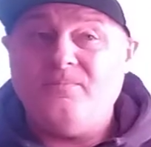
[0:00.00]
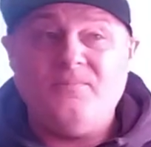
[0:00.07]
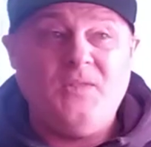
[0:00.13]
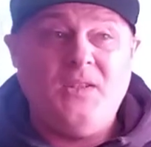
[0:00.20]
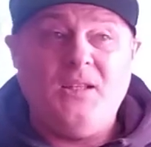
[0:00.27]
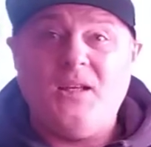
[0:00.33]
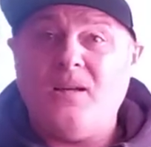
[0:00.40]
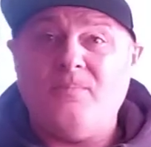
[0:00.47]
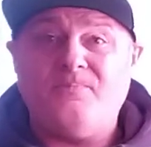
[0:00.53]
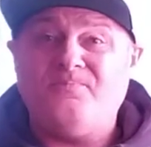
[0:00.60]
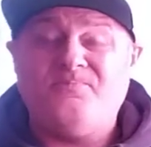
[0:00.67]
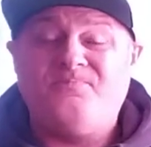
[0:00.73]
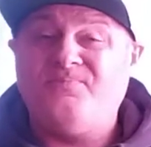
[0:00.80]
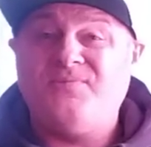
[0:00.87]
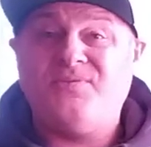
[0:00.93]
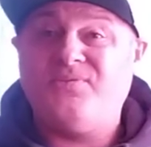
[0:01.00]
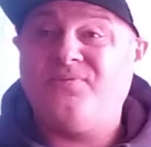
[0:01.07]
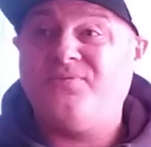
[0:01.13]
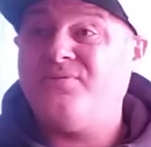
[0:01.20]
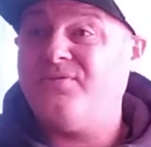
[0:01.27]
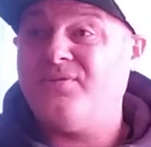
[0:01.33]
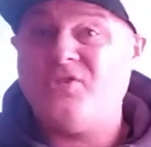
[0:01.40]
You know,
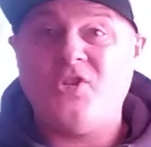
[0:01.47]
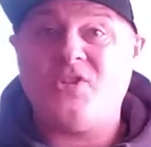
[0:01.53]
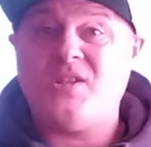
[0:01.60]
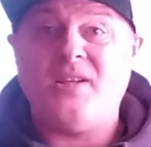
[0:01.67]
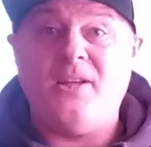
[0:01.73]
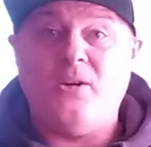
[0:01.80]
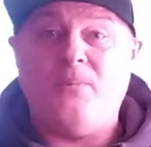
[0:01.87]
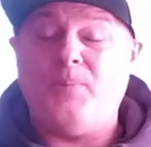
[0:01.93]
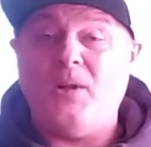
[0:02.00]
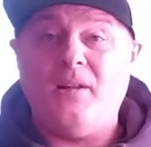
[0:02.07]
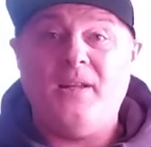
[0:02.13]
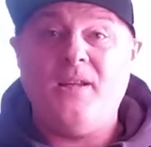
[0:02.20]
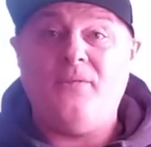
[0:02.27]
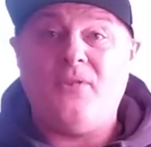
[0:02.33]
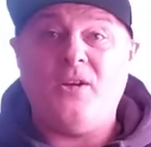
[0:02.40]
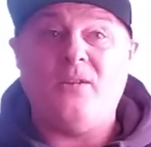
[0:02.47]
just cannot believe